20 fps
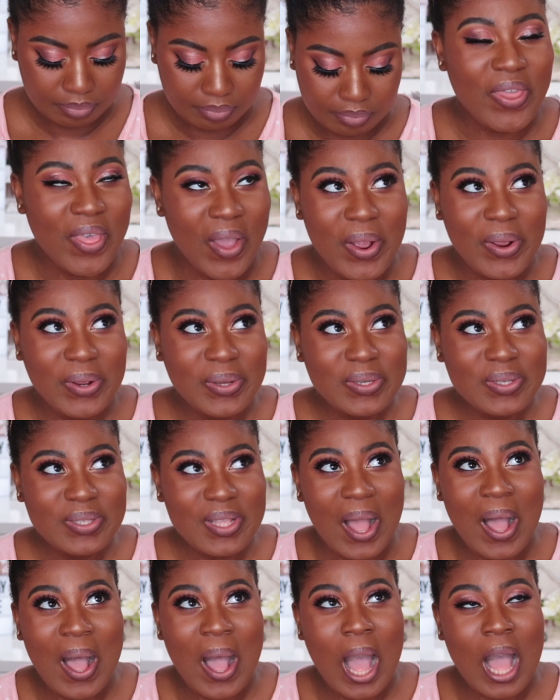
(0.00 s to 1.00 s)
Those
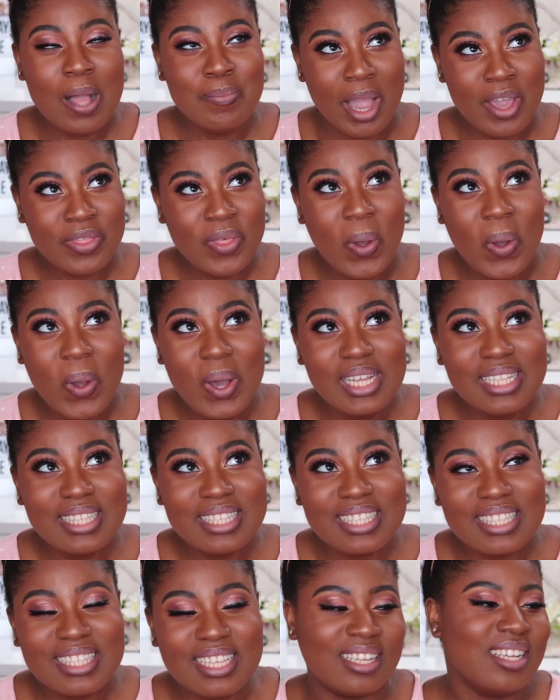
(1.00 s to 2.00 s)
are my
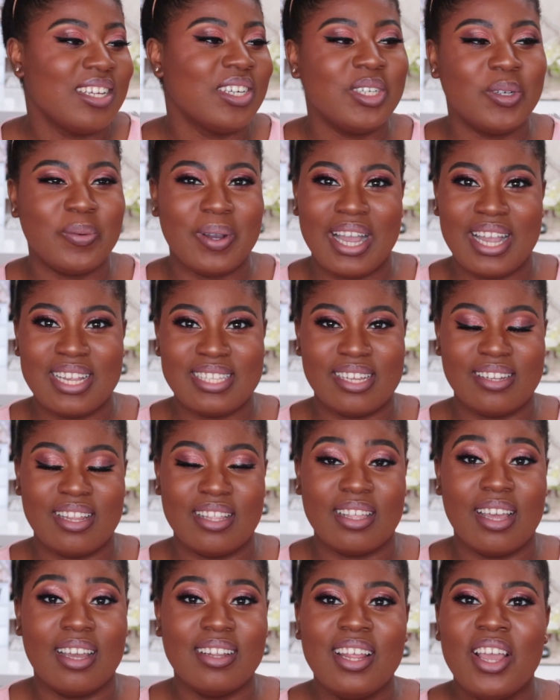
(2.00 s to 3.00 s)
thoughts. I don't know why I sound like
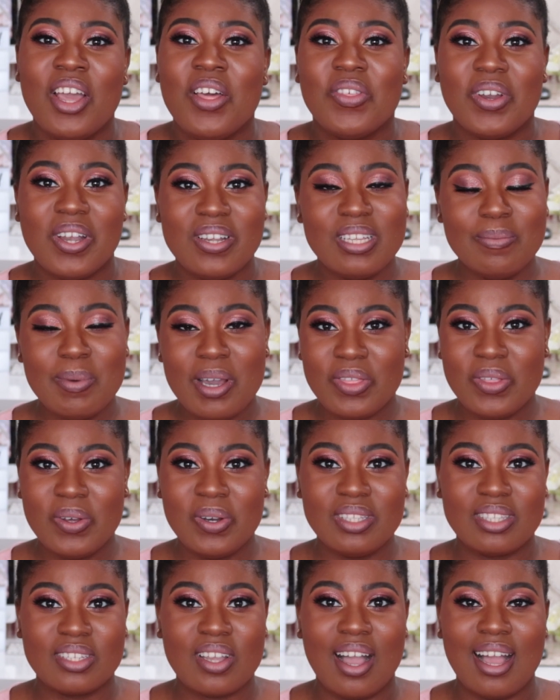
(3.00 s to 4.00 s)
that. Those are my
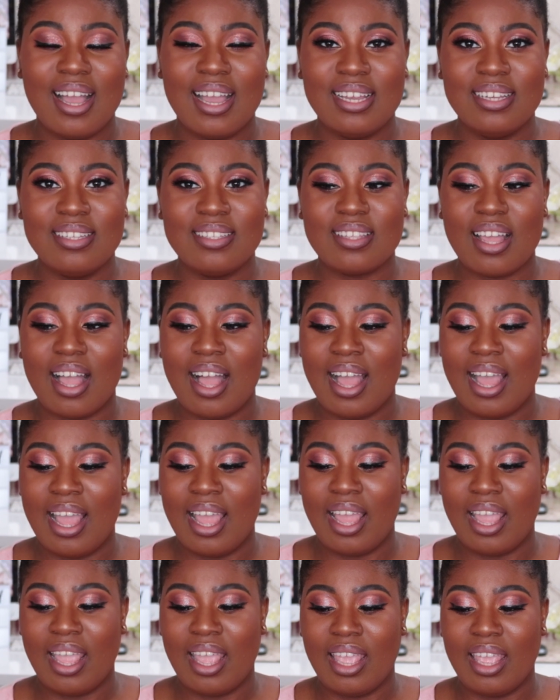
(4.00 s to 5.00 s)
thoughts, guys.
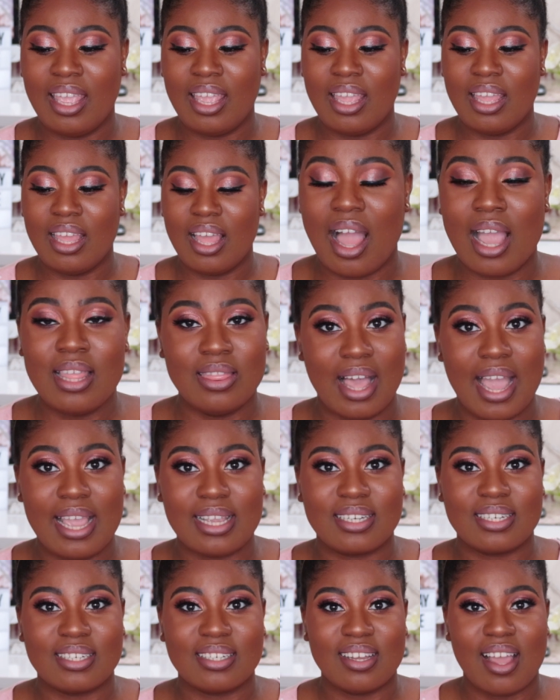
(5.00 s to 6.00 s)
I
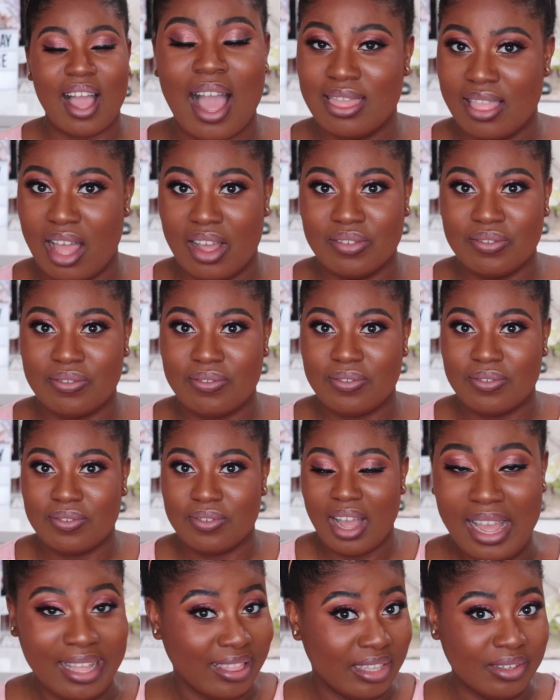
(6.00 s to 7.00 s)
like, I love,
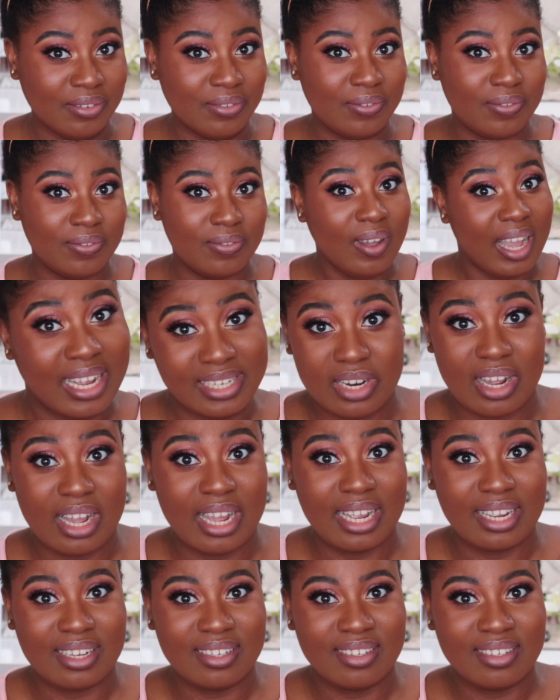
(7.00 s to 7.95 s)
I live, I die.